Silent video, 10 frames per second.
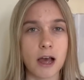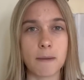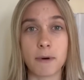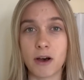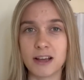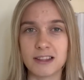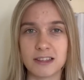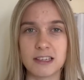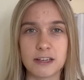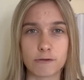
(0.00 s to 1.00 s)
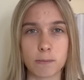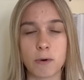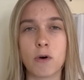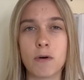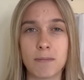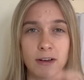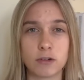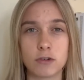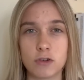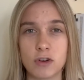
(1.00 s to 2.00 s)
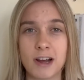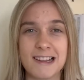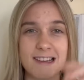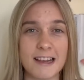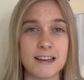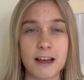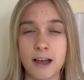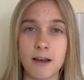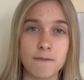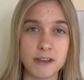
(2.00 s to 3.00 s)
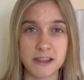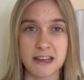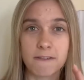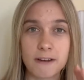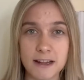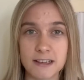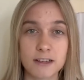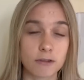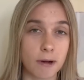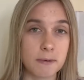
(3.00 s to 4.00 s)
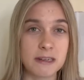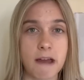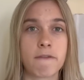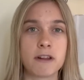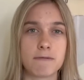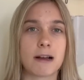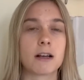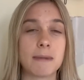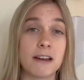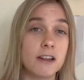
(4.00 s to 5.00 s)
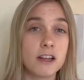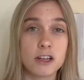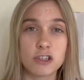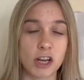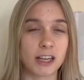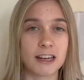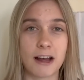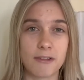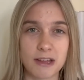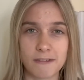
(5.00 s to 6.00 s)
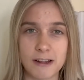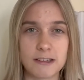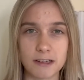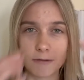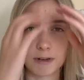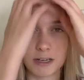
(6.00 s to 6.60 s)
behind the scenes report on Manchester United via The Athletic. So I would definitely recommend checking out The Athletic. Really